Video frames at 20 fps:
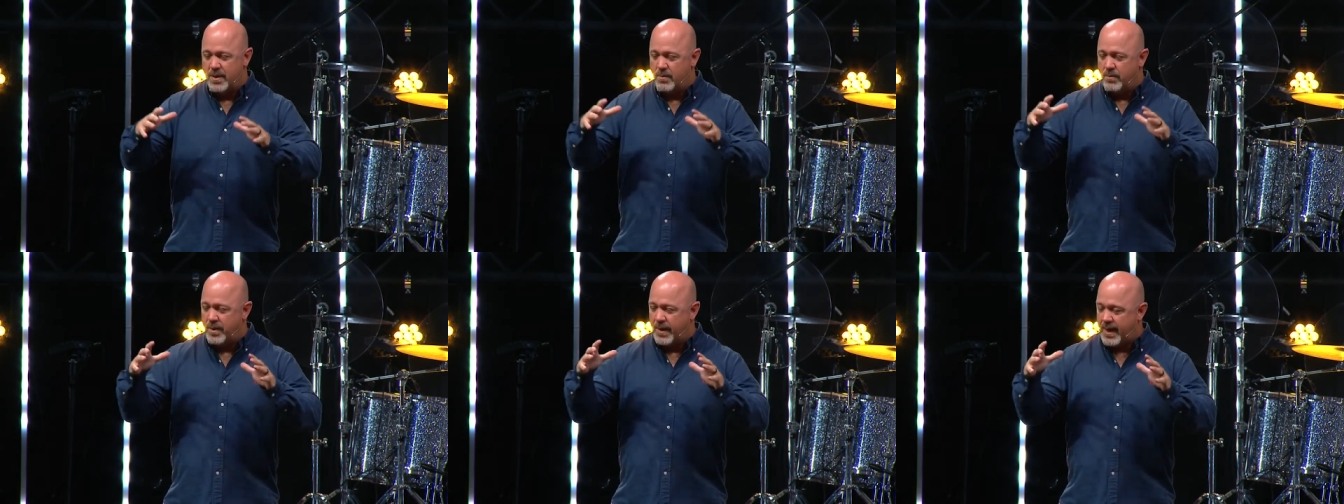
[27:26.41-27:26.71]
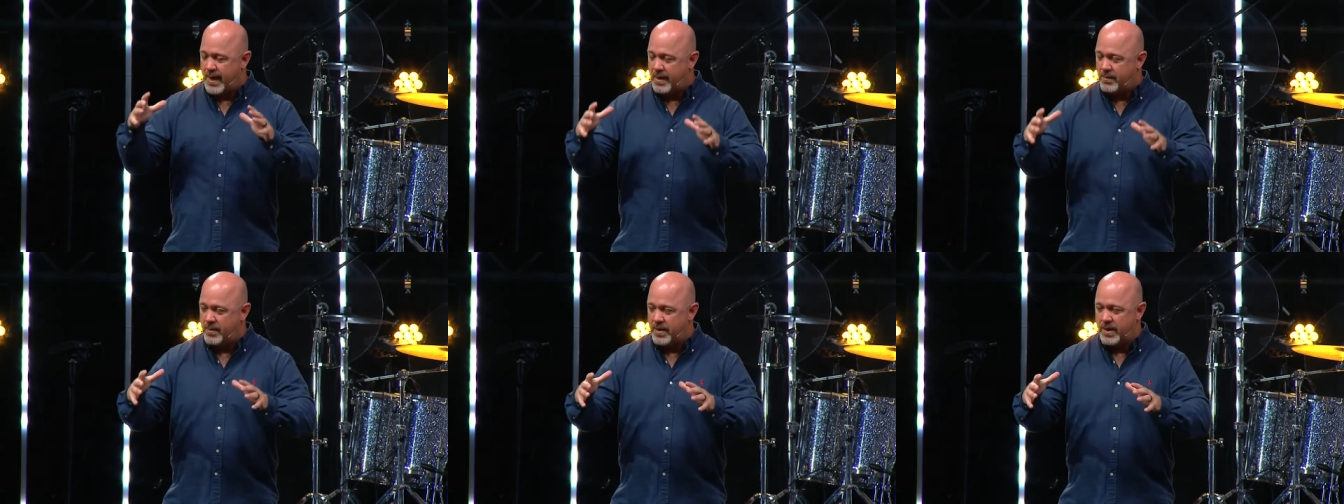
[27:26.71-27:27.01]
But
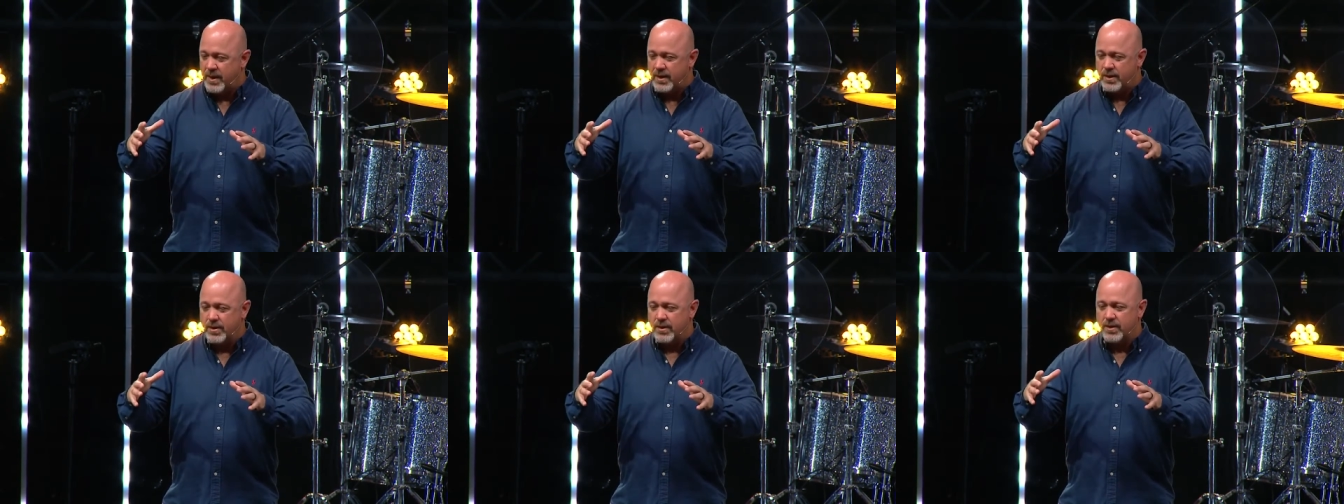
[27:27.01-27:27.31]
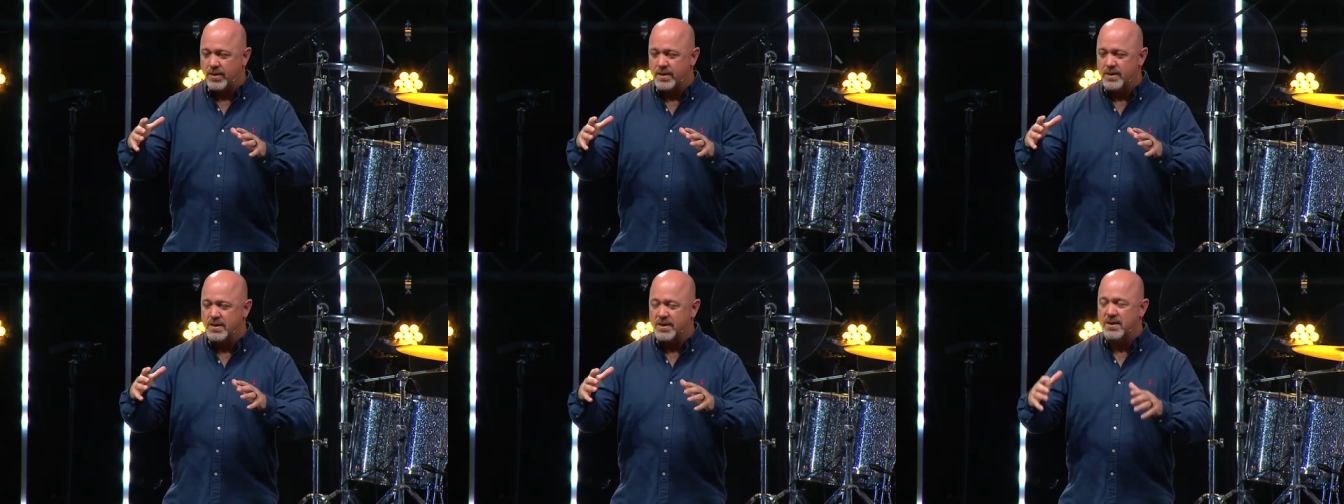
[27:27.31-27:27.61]
I'm going to
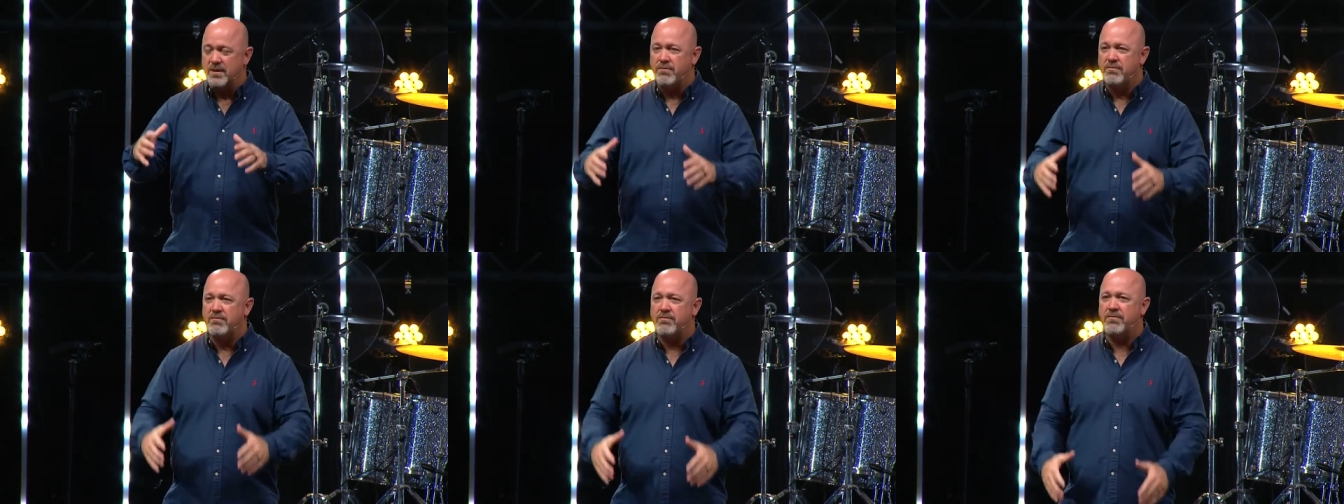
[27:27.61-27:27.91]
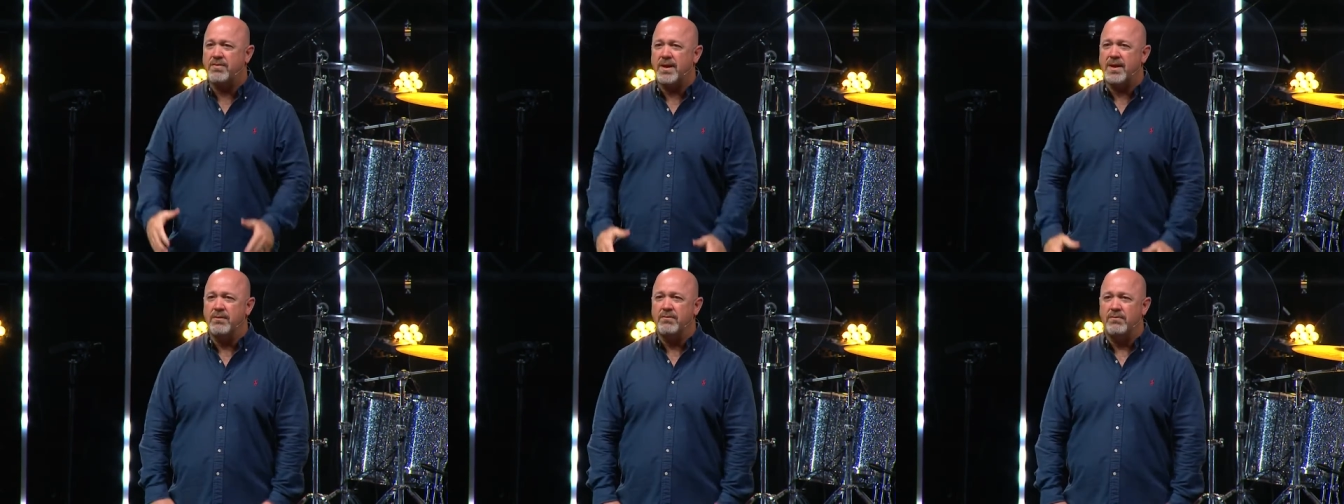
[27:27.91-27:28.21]
encourage you to
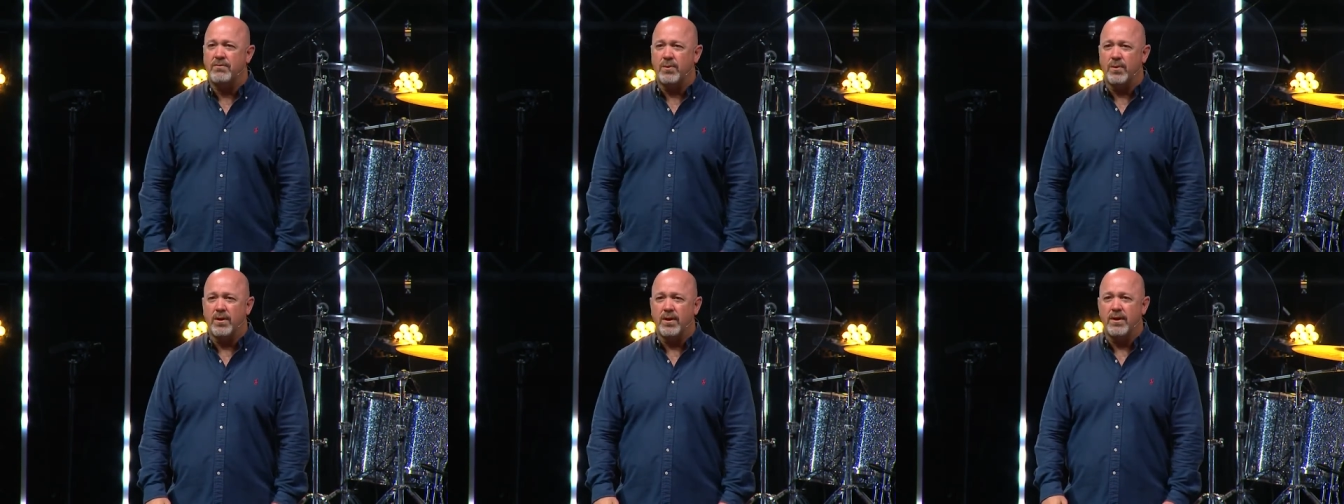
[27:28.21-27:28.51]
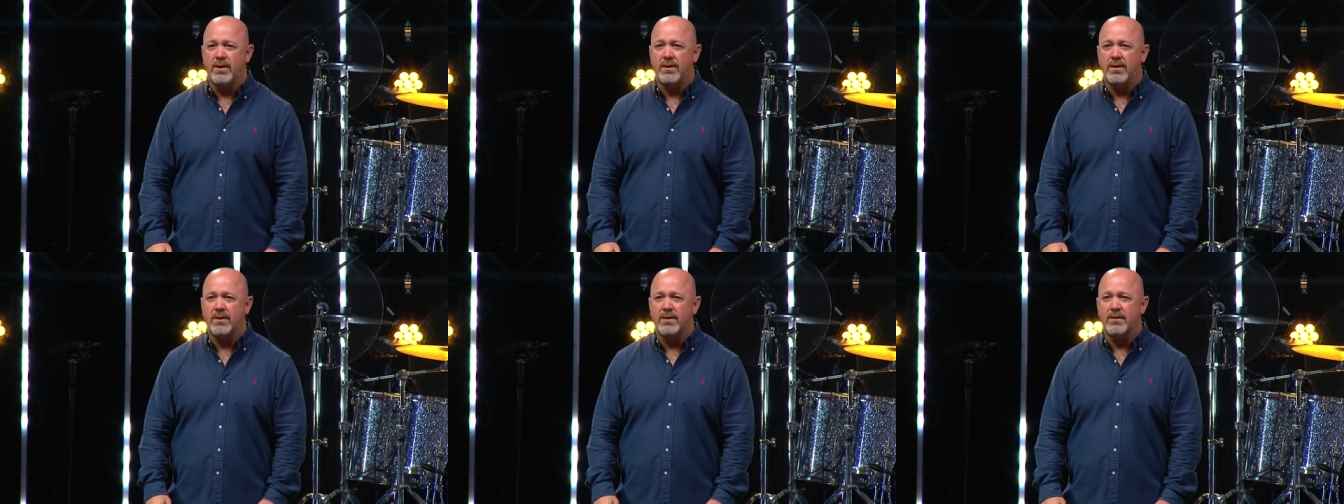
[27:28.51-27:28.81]
fight for
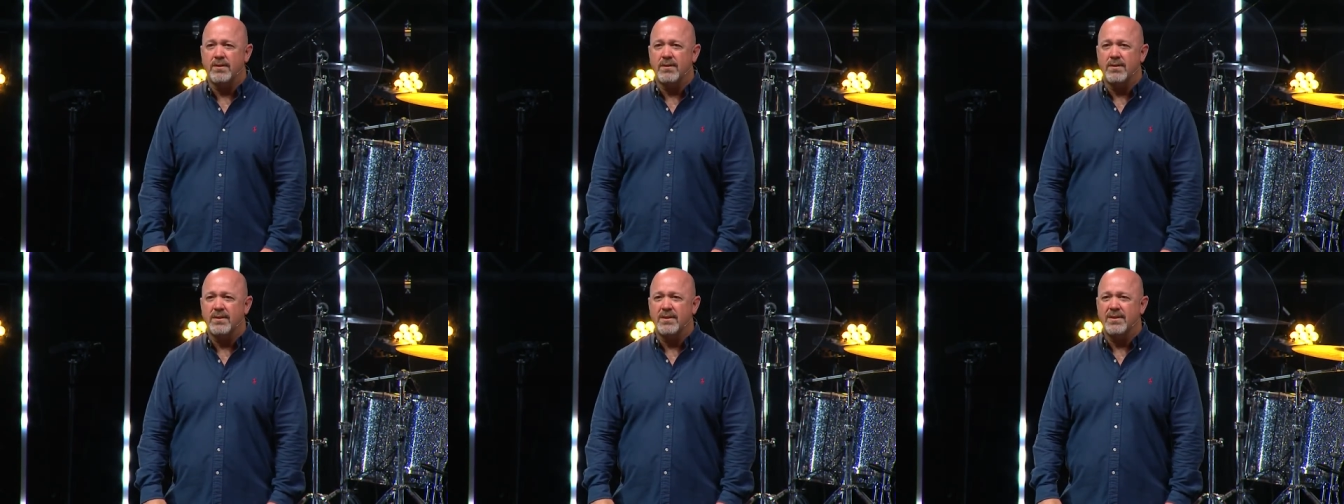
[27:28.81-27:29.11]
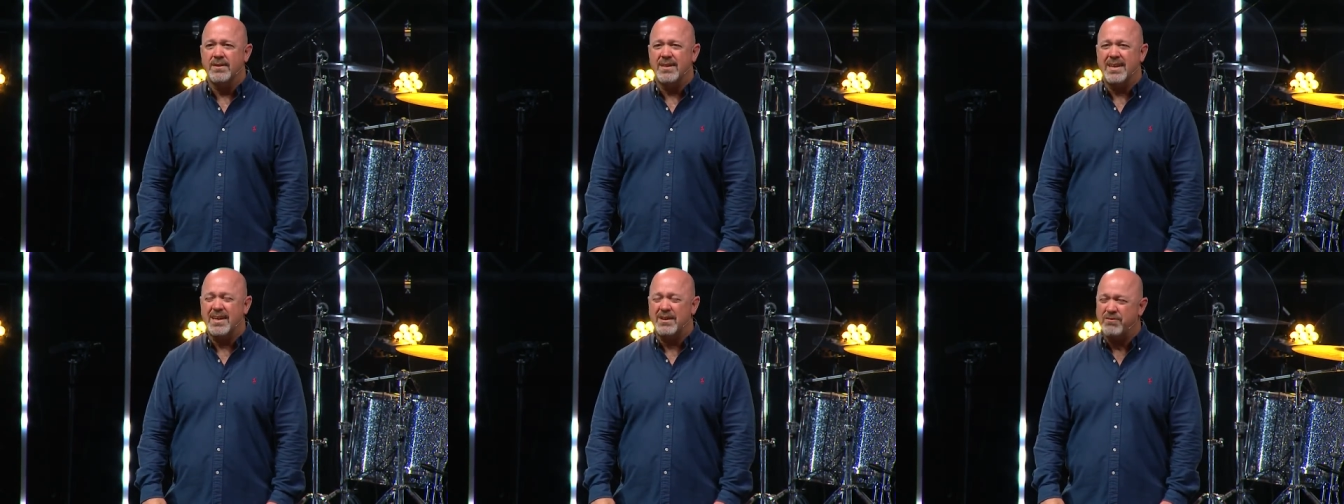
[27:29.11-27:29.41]
it.
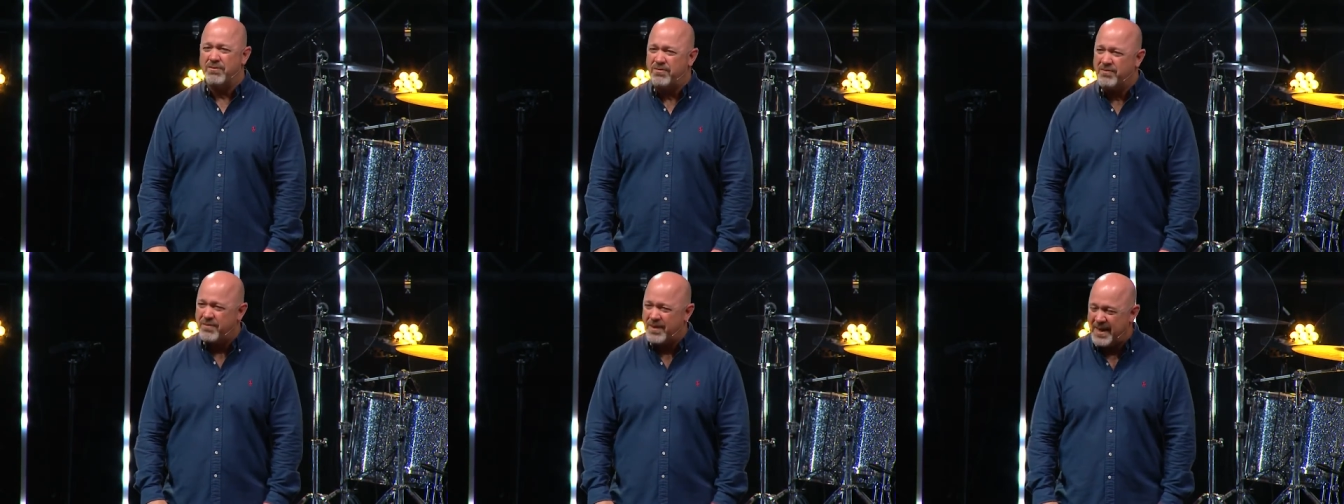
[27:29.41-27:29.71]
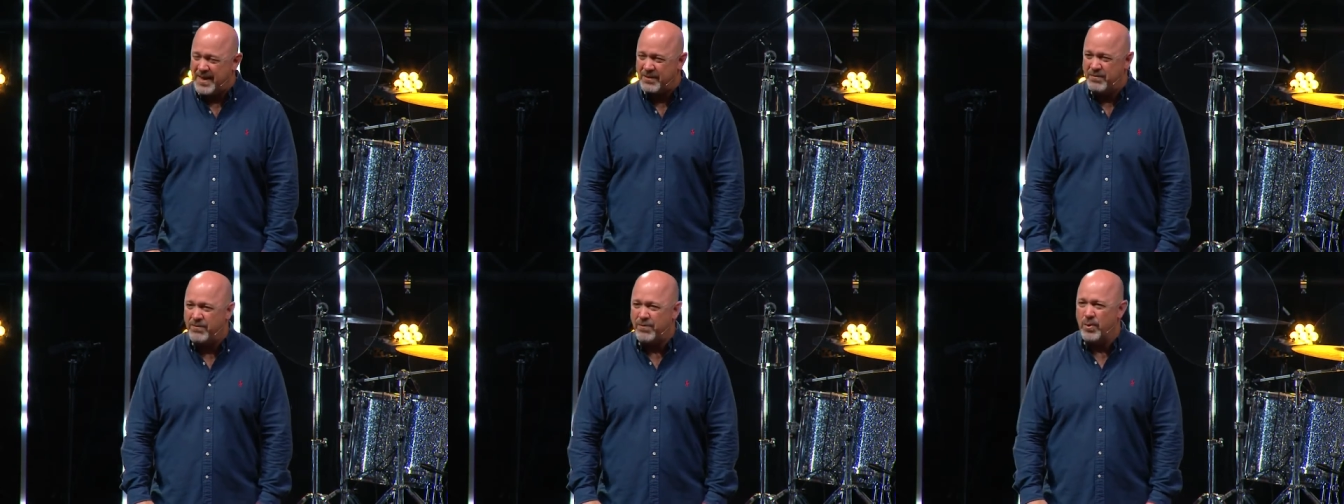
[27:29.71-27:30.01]
Like,
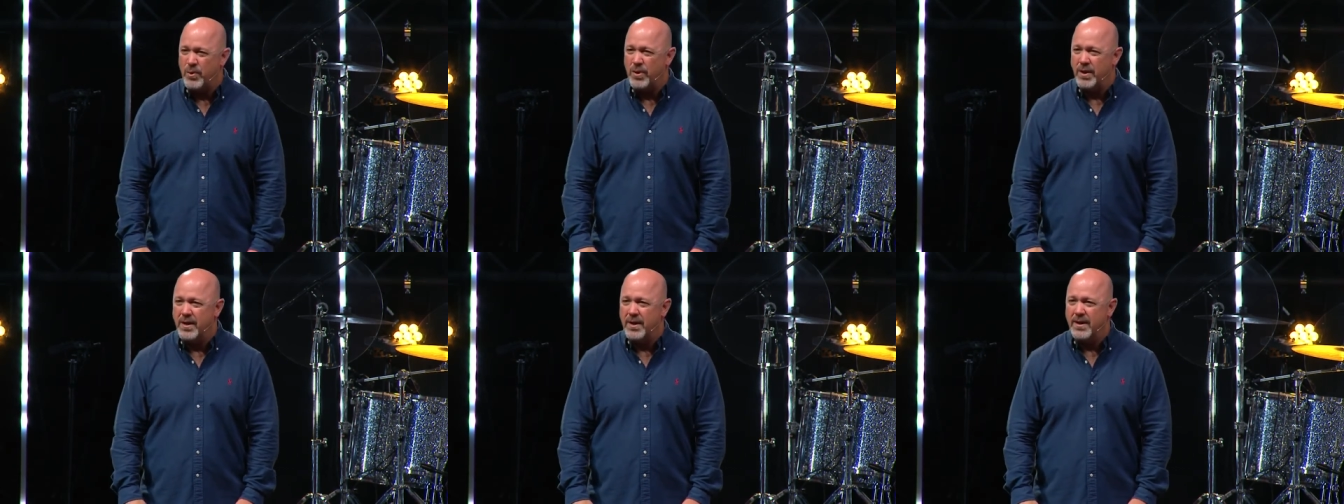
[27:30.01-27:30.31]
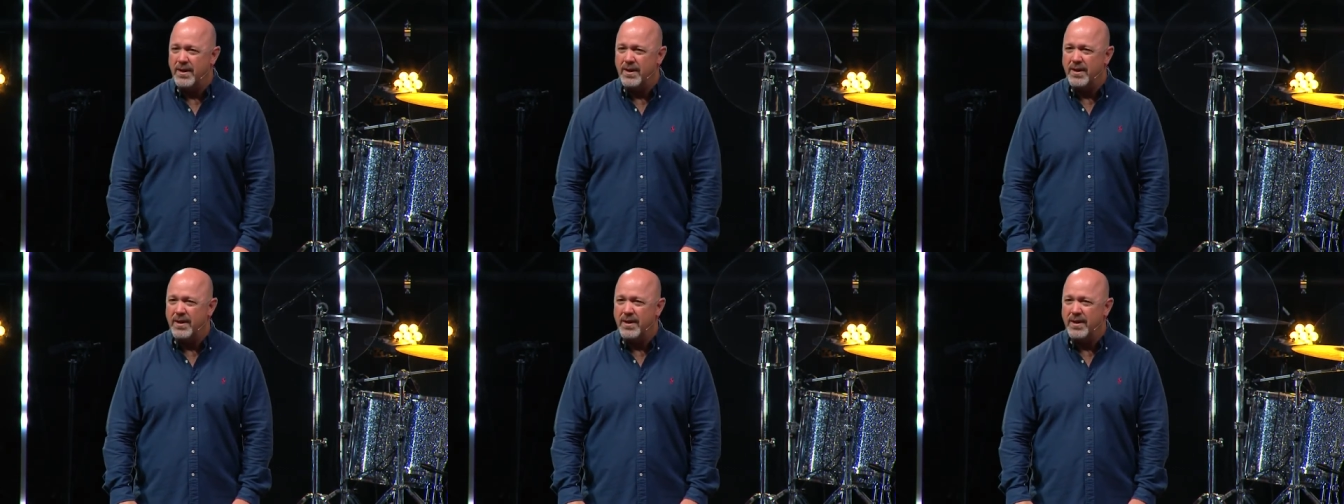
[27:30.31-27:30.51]
fight for it.